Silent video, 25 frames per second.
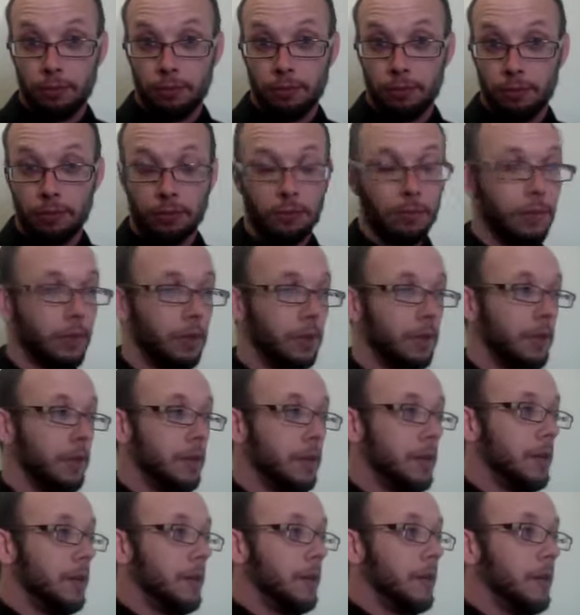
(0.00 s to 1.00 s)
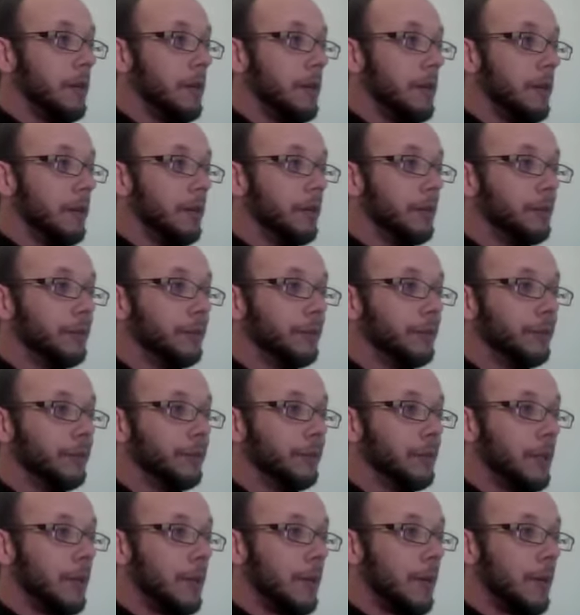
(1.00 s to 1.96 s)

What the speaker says: (no one is talking)